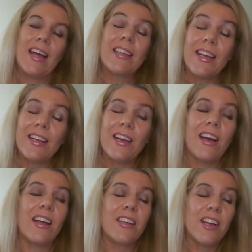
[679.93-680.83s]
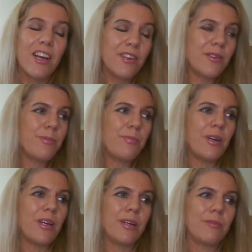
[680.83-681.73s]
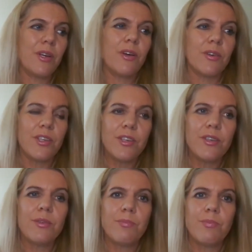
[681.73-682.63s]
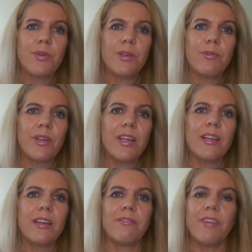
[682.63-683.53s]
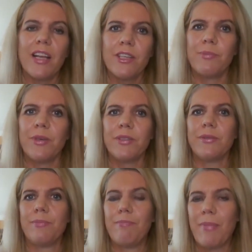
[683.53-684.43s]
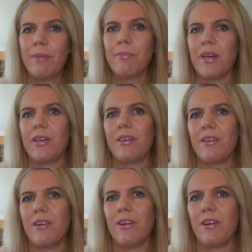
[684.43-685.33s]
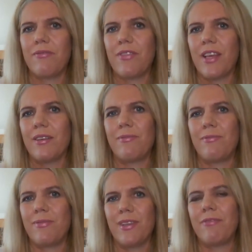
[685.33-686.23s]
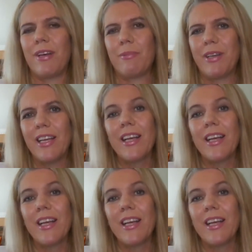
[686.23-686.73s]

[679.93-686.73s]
And Leila, I know you're really a valuable member of the family.